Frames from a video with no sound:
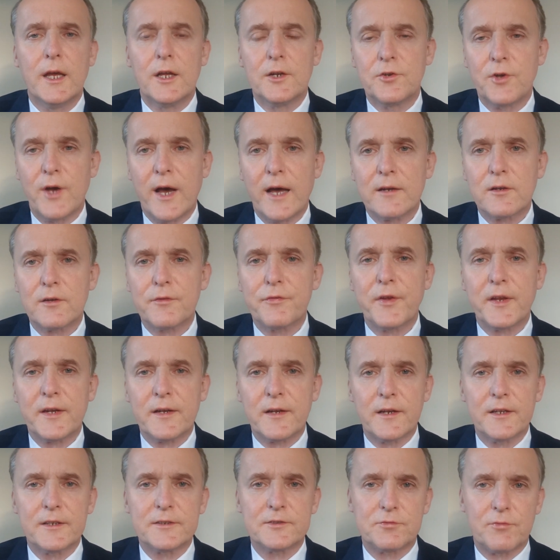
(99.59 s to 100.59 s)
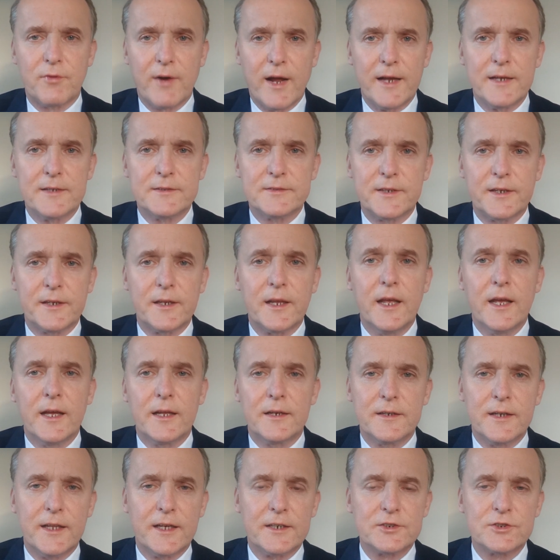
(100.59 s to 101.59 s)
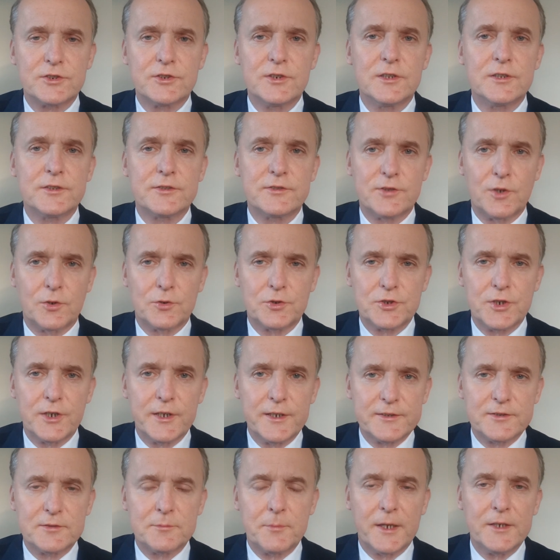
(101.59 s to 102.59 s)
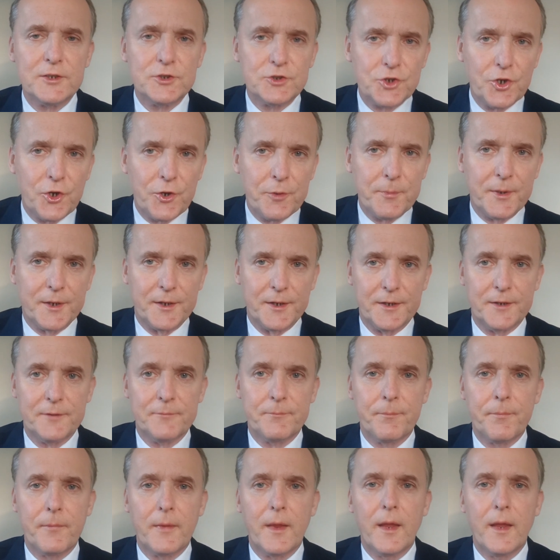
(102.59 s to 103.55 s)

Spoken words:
to Adolf Hitler's rising National Socialism in Germany,